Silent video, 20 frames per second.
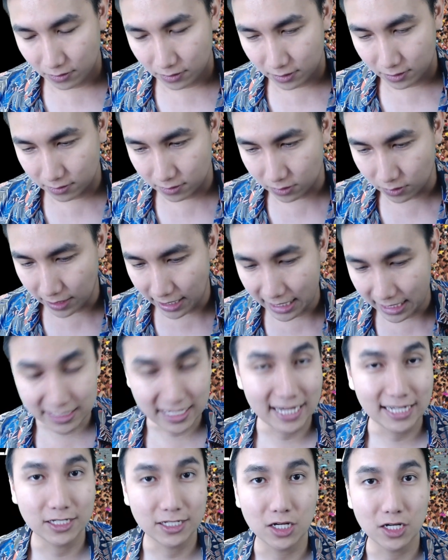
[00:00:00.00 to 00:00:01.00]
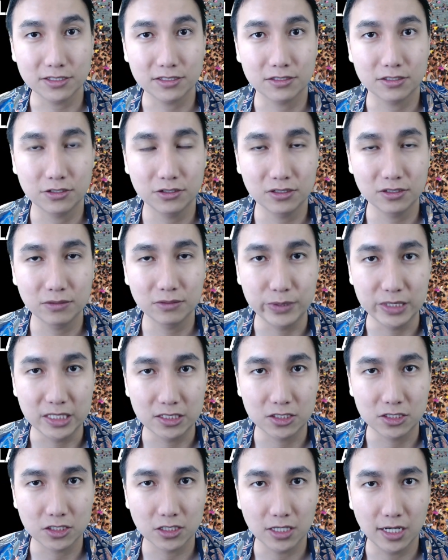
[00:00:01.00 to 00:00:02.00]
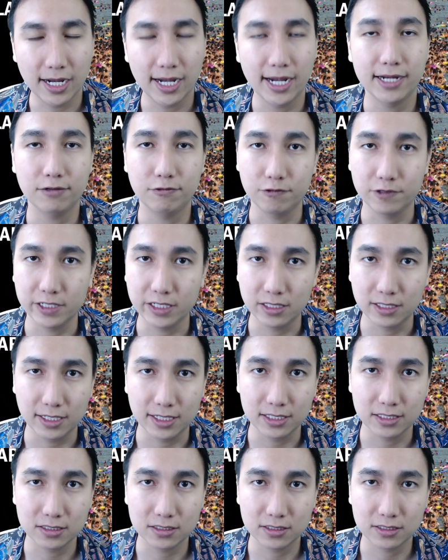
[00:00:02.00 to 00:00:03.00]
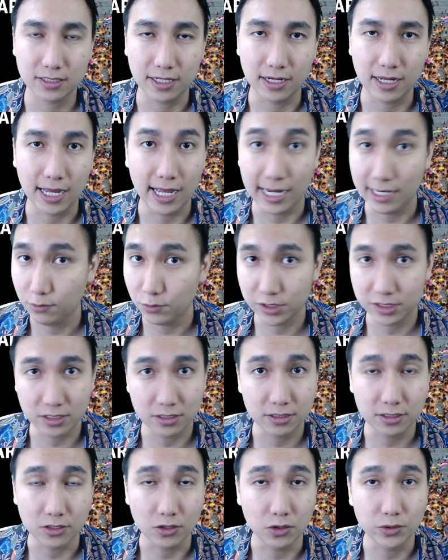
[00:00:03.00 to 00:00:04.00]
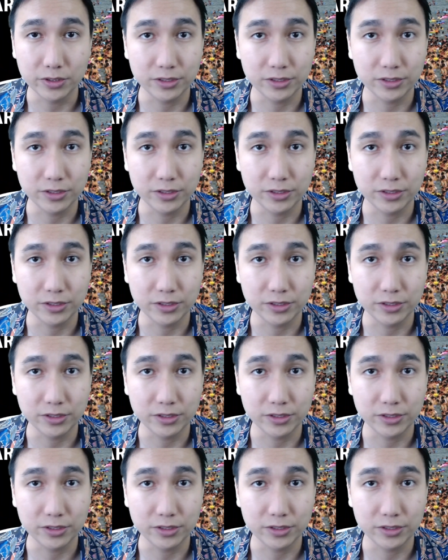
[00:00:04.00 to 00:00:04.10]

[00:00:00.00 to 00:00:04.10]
So as I got to the beach, I realized that I wasn't the only